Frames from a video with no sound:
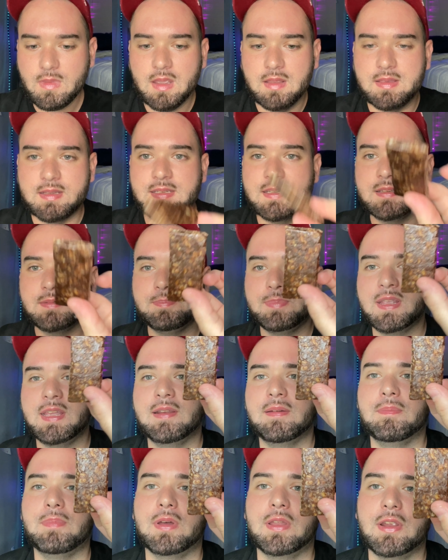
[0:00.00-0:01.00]
this is
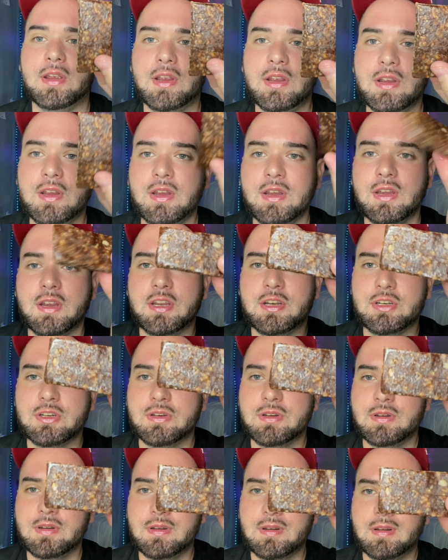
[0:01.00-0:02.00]
peanut butter.
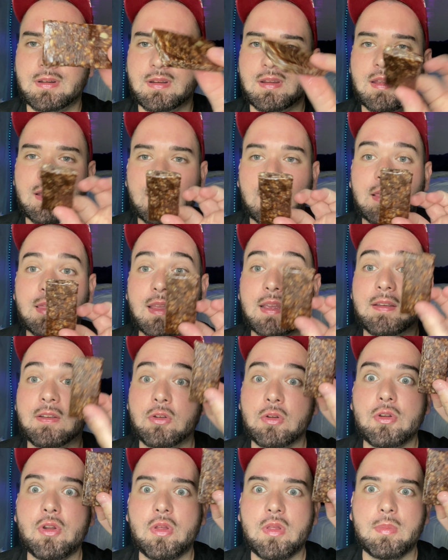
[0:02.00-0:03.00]
Like
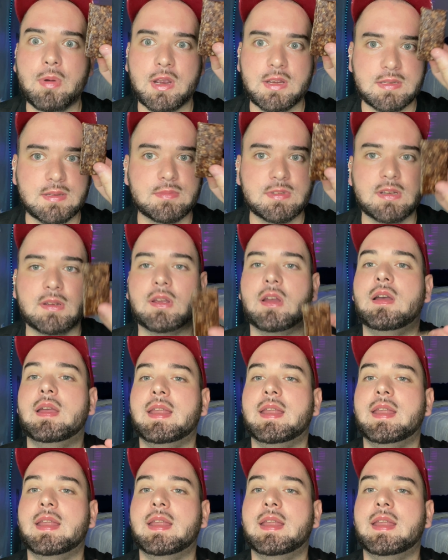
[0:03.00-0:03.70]
granola bars, I'm telling you.